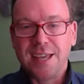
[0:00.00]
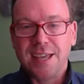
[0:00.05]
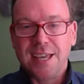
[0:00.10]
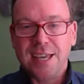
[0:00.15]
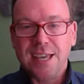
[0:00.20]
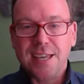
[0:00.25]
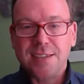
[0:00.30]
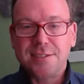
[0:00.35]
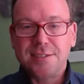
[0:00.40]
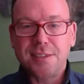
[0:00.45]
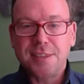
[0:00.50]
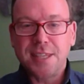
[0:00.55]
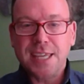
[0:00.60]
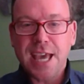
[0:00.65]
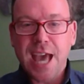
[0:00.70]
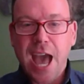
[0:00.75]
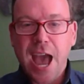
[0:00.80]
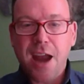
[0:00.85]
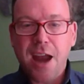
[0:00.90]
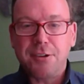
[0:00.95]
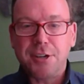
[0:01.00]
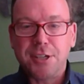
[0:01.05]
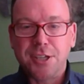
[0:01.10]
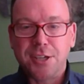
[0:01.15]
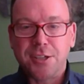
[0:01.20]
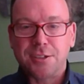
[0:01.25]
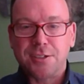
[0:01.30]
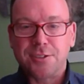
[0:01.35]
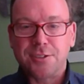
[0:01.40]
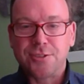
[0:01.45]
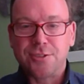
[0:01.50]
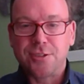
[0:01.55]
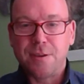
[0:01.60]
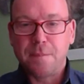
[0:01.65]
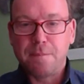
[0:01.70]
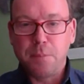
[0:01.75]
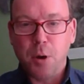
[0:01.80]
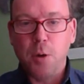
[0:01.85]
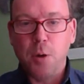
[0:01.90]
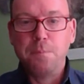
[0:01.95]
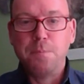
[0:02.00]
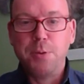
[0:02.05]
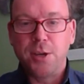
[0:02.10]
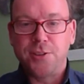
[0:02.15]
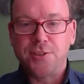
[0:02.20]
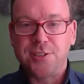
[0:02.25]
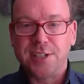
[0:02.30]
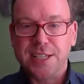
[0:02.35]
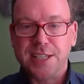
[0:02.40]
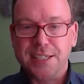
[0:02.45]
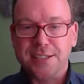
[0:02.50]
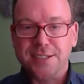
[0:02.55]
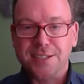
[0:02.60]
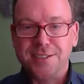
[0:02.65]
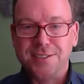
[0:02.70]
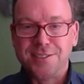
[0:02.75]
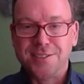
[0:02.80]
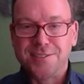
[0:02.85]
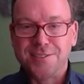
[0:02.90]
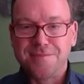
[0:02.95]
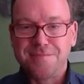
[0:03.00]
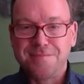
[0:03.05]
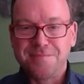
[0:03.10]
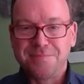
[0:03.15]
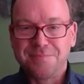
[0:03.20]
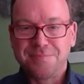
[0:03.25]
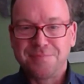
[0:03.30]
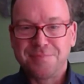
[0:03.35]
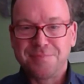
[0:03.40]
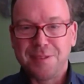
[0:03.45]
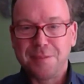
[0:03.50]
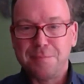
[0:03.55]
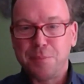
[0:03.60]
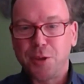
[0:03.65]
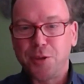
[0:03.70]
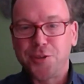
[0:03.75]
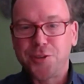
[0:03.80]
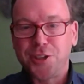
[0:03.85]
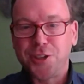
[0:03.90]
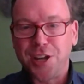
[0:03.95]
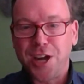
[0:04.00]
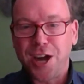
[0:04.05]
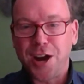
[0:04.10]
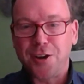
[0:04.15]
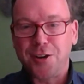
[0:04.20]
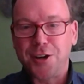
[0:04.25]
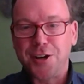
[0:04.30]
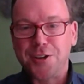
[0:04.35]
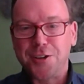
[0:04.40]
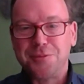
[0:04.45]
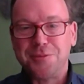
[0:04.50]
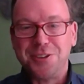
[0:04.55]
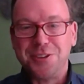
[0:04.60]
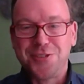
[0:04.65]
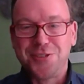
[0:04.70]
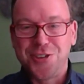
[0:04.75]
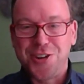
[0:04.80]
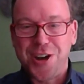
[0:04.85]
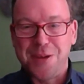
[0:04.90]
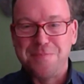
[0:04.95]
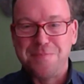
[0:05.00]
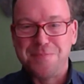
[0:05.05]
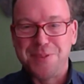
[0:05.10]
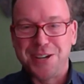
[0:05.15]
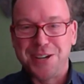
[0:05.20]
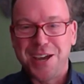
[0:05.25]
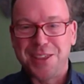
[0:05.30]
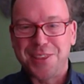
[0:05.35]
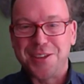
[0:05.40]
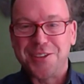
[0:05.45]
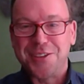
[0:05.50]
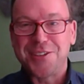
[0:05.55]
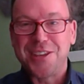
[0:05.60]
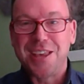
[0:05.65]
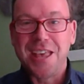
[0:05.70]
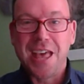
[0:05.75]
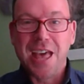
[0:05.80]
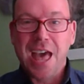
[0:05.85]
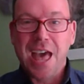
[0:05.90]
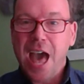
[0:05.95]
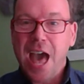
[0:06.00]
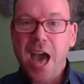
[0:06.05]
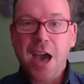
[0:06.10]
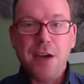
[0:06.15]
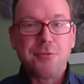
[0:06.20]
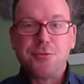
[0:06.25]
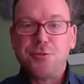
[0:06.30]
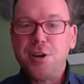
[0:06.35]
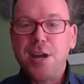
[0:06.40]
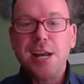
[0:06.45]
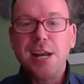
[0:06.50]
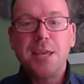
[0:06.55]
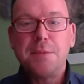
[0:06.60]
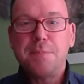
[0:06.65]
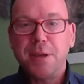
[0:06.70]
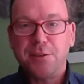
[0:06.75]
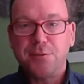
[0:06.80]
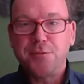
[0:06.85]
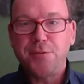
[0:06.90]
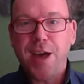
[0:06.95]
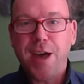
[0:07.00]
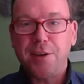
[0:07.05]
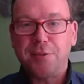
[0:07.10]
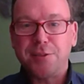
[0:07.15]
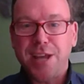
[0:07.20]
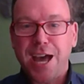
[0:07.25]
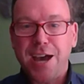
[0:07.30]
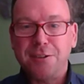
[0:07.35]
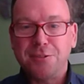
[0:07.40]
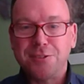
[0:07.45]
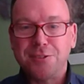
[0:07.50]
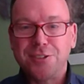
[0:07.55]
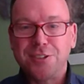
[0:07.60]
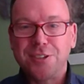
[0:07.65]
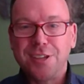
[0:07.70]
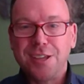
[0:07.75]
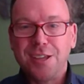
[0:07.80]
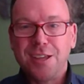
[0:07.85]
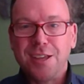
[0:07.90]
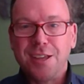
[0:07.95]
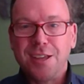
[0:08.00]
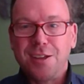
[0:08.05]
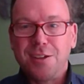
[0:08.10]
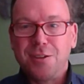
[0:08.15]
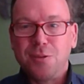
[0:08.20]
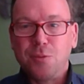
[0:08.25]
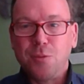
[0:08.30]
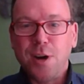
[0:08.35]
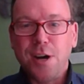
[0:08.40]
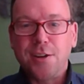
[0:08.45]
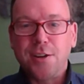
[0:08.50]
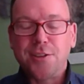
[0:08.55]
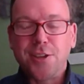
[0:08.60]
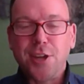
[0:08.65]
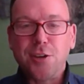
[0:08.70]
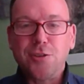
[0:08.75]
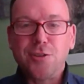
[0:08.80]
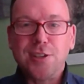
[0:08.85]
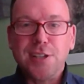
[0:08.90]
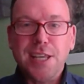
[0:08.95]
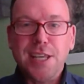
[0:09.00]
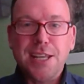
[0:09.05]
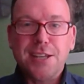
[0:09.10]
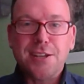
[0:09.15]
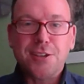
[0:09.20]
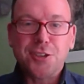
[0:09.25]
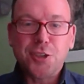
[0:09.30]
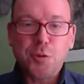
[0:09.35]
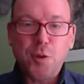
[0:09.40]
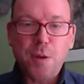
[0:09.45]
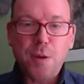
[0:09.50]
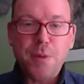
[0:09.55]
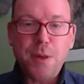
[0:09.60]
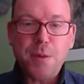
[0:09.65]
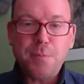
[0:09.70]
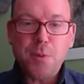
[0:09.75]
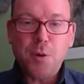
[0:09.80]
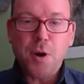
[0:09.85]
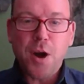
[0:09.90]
is that the arrogant, pompous leaders, Bolsonaro, Trump and others, have really been found out. Whereas those leaders who are a bit more